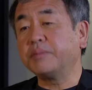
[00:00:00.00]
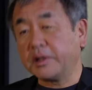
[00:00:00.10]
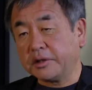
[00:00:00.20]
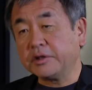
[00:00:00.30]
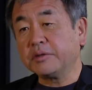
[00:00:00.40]

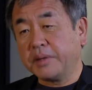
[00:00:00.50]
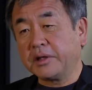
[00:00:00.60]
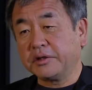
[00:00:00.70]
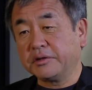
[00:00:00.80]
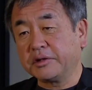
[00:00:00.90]
better and
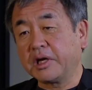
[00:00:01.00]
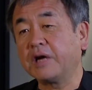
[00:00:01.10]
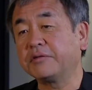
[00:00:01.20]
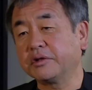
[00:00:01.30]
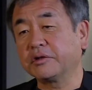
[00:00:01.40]
better
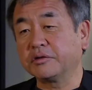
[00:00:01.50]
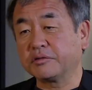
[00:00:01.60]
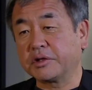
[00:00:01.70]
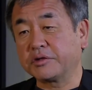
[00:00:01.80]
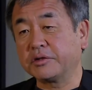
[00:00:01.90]
after the
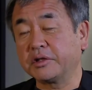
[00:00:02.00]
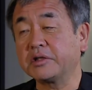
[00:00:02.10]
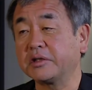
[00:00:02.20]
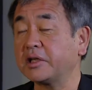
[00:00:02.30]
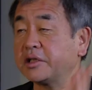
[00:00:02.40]
construction.
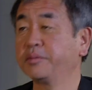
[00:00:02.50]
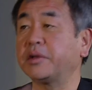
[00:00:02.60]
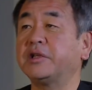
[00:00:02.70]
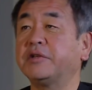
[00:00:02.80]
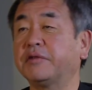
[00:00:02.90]
That is
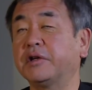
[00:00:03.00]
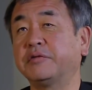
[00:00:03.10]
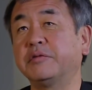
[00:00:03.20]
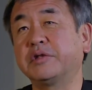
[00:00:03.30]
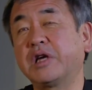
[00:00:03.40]
very different from the